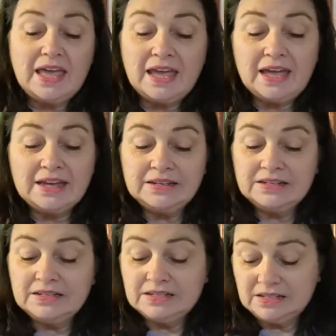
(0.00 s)

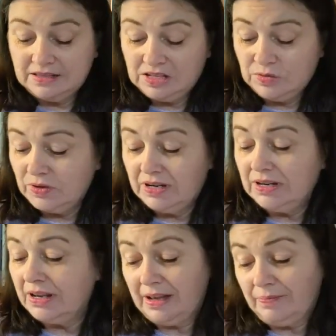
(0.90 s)
And this
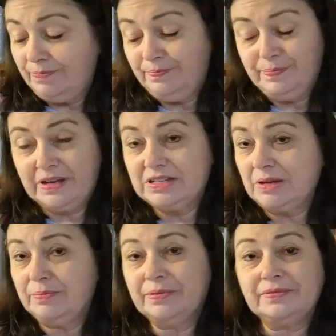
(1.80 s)
one I picked
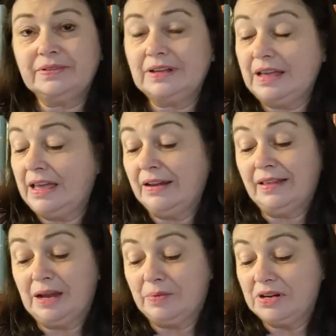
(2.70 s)
up at a
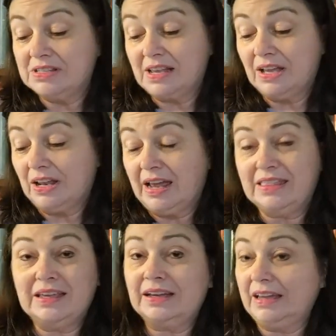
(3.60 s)
library sale. I
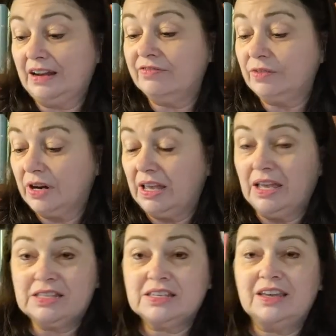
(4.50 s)
think I got it free.
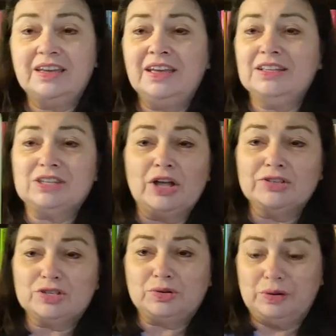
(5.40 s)
It's all
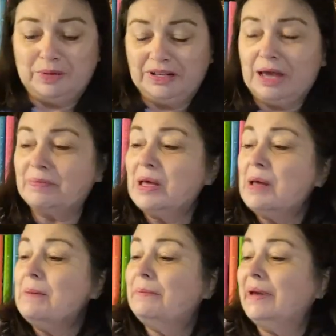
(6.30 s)
scribbled up,
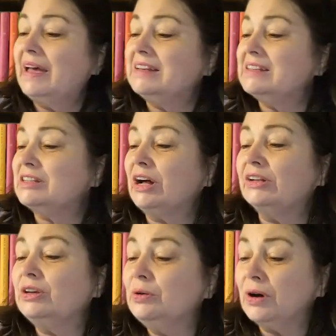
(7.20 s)
but it's
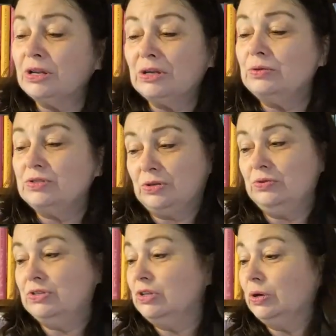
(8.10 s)
called Who Are You,
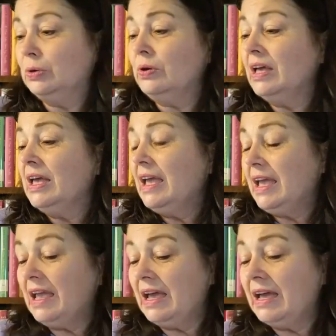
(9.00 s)
Seuss New?
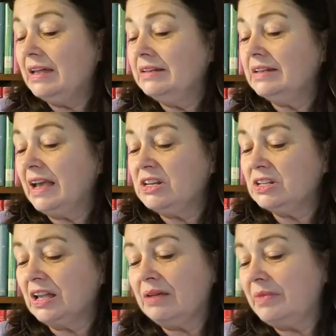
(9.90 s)
And
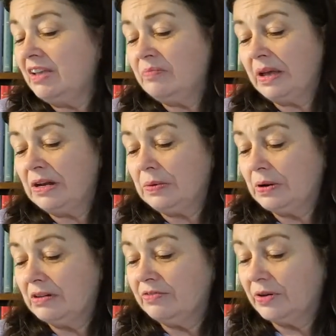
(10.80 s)
actually, I may have paid
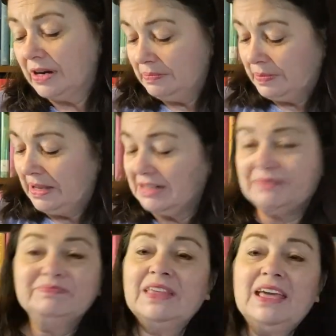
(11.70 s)
$25 for it,
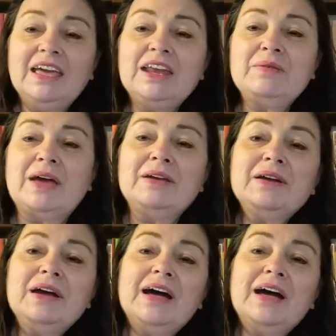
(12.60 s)
but anyway,